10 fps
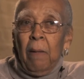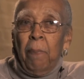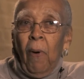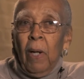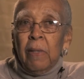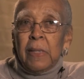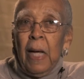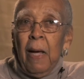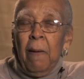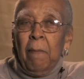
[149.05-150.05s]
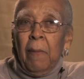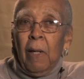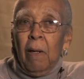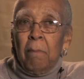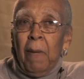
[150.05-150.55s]
part of the time,
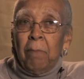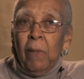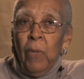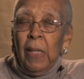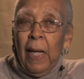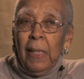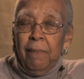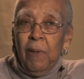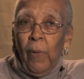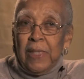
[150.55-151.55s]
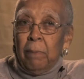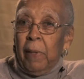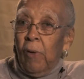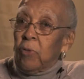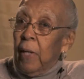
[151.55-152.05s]
I lived in the West End,
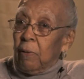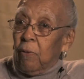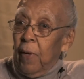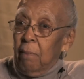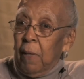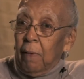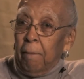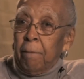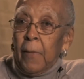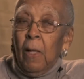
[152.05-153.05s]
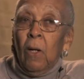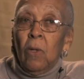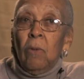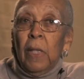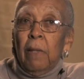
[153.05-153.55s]
but also had a grandmother
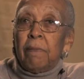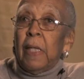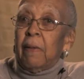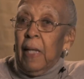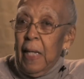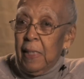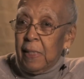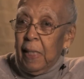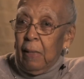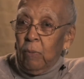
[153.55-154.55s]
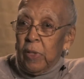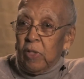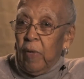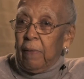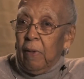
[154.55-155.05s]
who lived in the East End, which
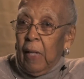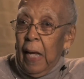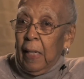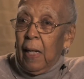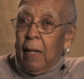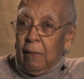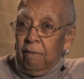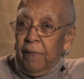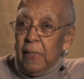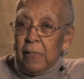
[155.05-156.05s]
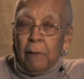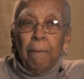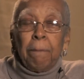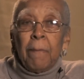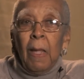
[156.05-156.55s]
is right there at Hancock and Thinser.
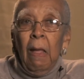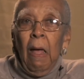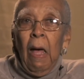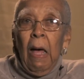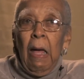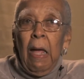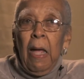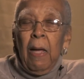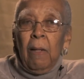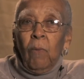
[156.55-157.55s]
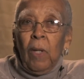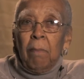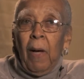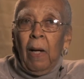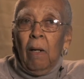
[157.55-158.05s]
And
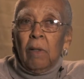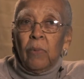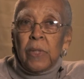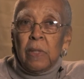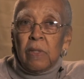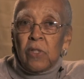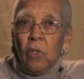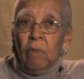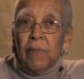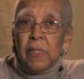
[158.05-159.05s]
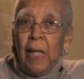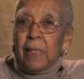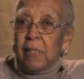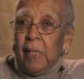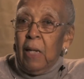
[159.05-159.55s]
when my uncle was in service,
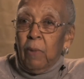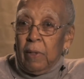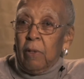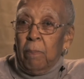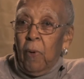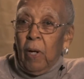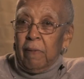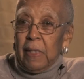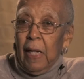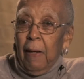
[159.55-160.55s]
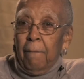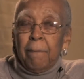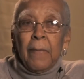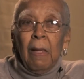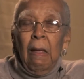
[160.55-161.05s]
I stayed with her part of the time.
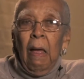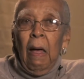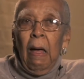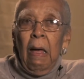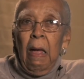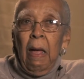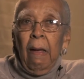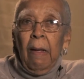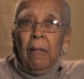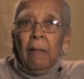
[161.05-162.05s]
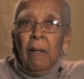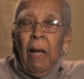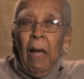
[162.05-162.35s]
And